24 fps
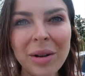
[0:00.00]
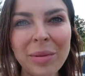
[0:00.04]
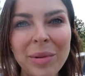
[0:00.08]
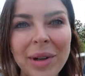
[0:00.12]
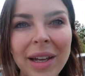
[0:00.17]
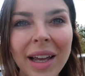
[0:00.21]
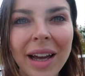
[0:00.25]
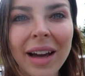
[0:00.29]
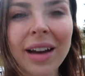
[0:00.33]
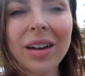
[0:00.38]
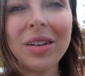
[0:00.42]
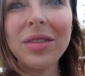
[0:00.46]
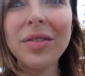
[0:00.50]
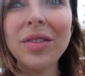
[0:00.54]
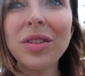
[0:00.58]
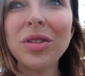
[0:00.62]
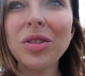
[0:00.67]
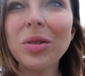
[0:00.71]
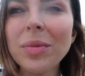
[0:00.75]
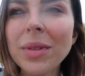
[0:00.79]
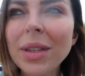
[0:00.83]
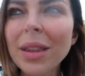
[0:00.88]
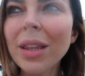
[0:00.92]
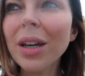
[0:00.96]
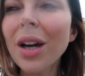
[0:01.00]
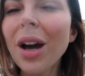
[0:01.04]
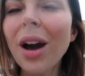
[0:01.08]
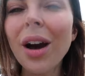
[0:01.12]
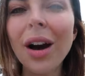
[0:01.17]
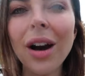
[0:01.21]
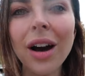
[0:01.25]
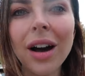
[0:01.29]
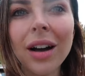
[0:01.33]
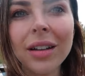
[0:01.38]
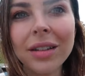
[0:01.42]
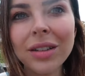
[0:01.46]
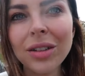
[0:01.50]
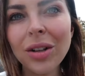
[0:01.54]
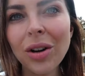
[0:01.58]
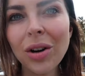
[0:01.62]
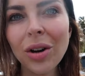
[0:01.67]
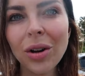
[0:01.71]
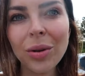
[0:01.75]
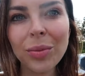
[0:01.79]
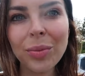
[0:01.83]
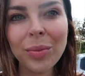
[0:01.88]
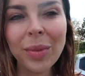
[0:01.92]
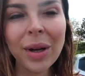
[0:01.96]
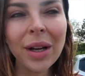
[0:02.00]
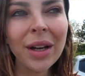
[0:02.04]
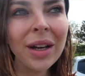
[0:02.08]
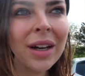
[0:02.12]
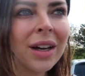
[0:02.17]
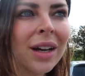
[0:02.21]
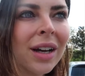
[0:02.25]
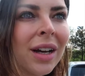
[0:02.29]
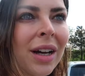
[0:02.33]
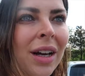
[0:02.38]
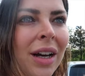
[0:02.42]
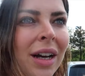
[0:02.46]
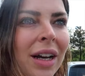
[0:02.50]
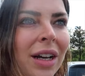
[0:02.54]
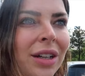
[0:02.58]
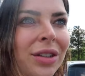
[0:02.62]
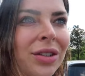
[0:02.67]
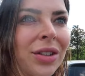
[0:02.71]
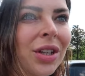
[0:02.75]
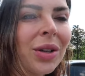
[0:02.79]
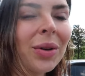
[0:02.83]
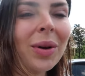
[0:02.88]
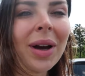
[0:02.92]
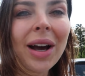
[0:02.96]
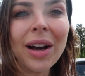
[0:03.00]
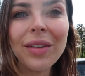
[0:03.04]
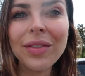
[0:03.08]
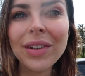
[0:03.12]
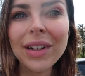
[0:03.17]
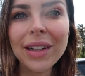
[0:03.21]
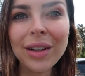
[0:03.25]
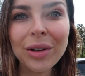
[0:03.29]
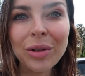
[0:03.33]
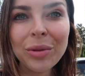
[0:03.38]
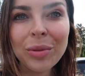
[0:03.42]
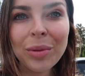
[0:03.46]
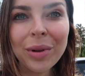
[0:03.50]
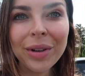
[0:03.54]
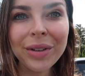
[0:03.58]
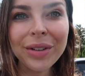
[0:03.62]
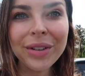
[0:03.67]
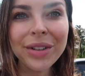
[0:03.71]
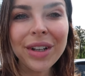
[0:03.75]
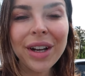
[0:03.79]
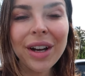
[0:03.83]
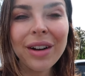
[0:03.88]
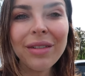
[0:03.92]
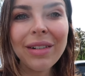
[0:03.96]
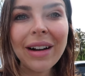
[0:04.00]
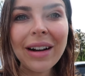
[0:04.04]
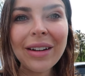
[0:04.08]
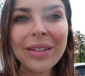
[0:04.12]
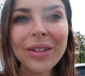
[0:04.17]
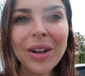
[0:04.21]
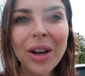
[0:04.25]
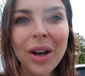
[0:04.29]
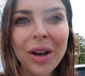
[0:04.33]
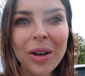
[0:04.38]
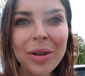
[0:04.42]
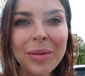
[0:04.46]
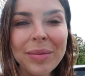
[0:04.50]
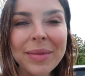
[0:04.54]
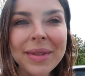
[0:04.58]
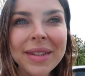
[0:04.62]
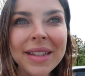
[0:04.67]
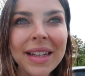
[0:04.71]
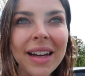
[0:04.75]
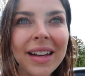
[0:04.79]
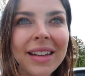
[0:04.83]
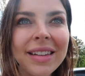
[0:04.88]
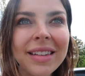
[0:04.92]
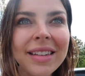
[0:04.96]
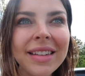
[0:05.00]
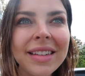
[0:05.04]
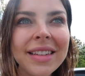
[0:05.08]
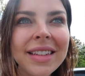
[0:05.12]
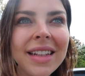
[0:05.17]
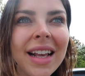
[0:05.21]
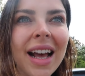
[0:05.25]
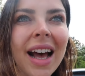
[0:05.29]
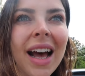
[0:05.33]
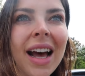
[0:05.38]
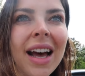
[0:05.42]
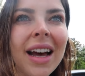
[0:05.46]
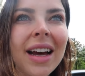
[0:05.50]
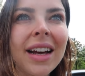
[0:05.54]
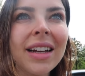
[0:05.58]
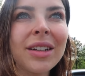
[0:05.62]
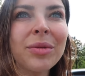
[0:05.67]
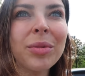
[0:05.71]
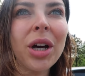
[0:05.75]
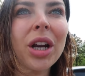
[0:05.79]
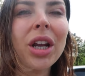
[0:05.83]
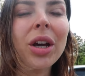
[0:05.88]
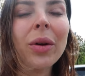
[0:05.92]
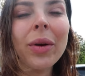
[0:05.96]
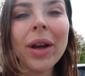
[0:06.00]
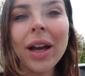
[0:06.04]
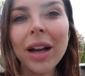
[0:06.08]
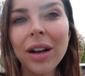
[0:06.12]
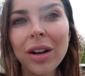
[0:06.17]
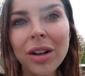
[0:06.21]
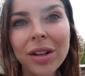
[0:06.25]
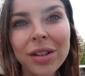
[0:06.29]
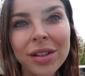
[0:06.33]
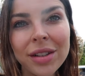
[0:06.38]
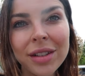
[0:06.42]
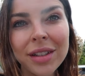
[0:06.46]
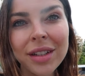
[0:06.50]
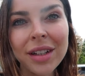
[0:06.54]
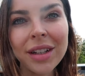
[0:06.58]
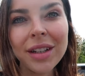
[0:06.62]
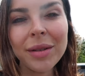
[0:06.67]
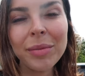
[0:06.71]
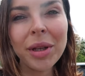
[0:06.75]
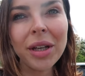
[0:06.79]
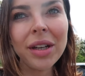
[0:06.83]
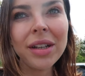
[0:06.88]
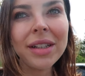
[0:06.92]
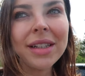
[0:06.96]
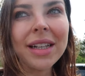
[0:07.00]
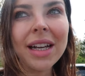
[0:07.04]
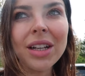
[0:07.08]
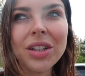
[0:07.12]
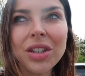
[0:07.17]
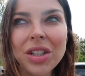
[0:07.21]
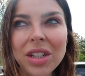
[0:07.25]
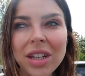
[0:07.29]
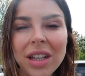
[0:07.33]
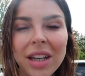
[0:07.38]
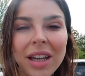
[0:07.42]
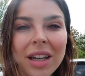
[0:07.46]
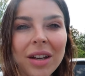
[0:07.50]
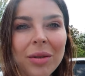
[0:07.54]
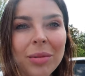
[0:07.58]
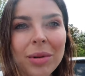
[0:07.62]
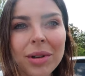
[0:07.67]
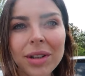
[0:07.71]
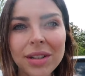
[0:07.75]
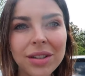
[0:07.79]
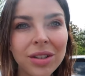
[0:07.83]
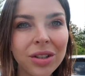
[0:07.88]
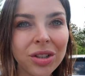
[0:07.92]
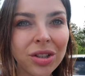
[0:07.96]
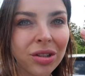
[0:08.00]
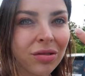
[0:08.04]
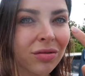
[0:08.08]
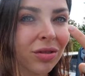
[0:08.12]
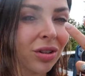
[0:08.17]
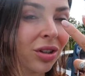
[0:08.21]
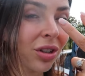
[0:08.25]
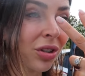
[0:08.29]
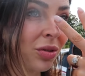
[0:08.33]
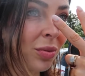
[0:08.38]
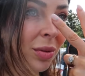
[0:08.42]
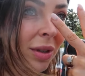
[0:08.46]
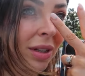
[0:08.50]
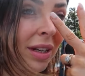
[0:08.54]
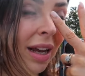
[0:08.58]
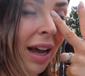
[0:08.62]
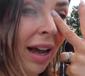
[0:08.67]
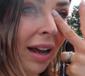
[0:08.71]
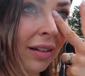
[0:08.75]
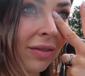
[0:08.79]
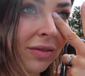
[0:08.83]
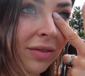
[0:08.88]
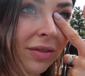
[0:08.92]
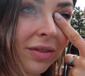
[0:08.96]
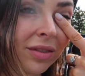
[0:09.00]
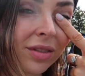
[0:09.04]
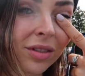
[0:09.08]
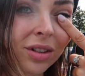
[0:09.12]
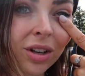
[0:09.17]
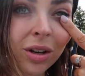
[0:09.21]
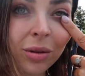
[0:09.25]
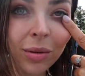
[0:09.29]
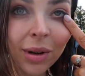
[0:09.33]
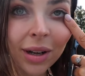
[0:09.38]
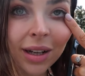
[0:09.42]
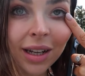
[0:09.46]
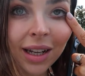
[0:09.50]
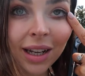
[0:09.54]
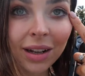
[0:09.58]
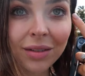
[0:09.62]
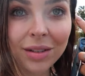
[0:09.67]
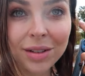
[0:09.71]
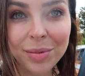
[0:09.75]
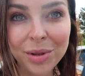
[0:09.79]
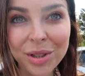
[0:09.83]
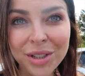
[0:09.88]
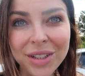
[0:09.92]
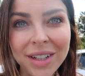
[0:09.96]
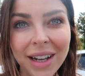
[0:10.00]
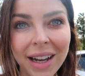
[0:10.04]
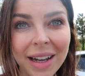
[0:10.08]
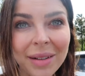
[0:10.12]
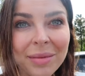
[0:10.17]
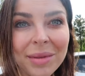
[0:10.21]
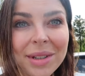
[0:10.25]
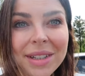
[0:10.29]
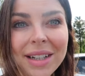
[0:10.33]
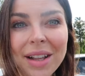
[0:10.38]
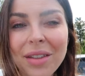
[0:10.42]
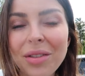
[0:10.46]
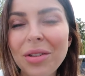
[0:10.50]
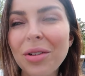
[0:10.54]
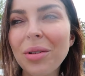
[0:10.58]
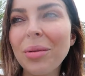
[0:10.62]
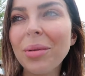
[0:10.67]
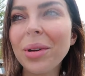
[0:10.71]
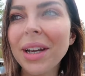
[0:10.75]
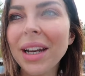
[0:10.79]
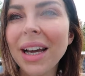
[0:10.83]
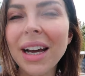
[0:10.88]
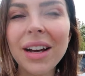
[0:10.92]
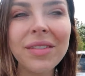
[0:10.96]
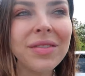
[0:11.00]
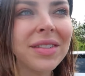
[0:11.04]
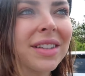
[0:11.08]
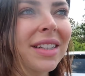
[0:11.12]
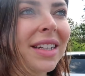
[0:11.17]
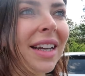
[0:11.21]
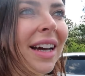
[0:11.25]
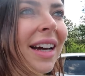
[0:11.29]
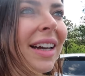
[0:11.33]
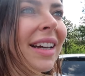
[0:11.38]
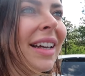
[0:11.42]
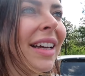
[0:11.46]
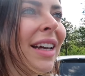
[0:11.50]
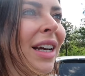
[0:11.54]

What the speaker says: We have jumped in the car and come to have a little wander around HomeSense, and we're gonna go get Costa because actually we're in such a rush. We have nowhere near as much time as I thought we were gonna have today.